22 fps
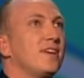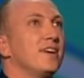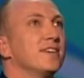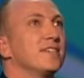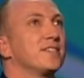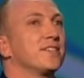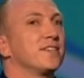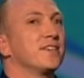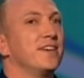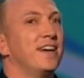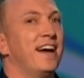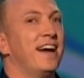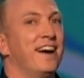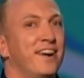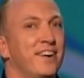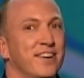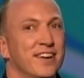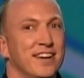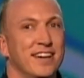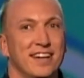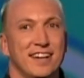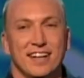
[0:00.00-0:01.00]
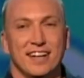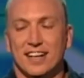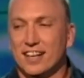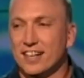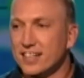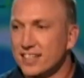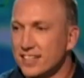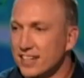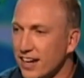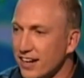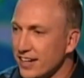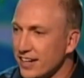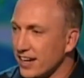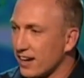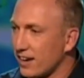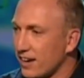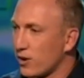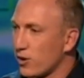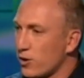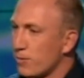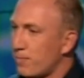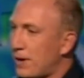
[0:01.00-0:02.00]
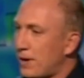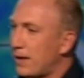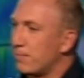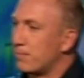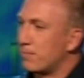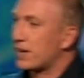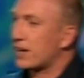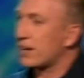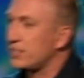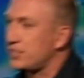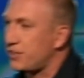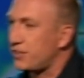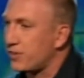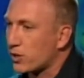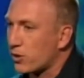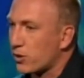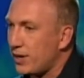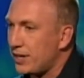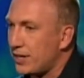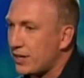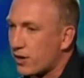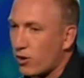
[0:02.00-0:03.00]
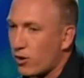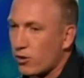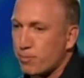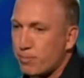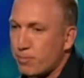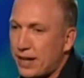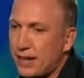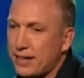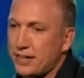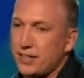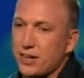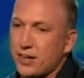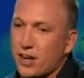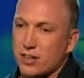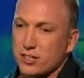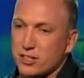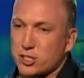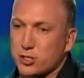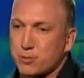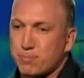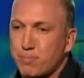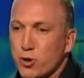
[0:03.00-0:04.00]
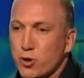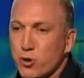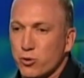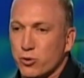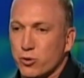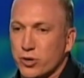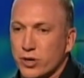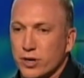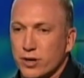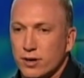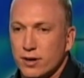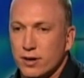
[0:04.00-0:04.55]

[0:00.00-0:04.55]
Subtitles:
So now you got to go to bed. And because you've agreed to go to bed, you got a spoon.